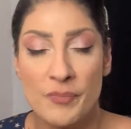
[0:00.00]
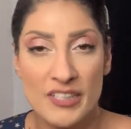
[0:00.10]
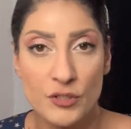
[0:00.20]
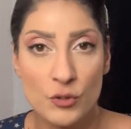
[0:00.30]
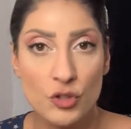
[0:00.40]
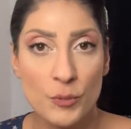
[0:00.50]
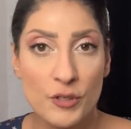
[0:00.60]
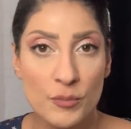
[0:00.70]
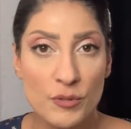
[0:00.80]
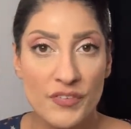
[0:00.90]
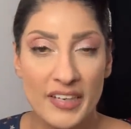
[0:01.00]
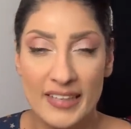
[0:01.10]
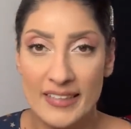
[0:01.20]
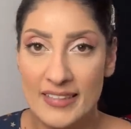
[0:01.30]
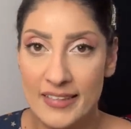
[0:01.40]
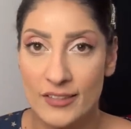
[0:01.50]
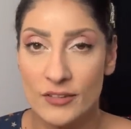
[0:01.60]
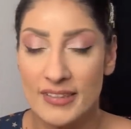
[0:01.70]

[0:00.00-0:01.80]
And so Jupiter moving in here,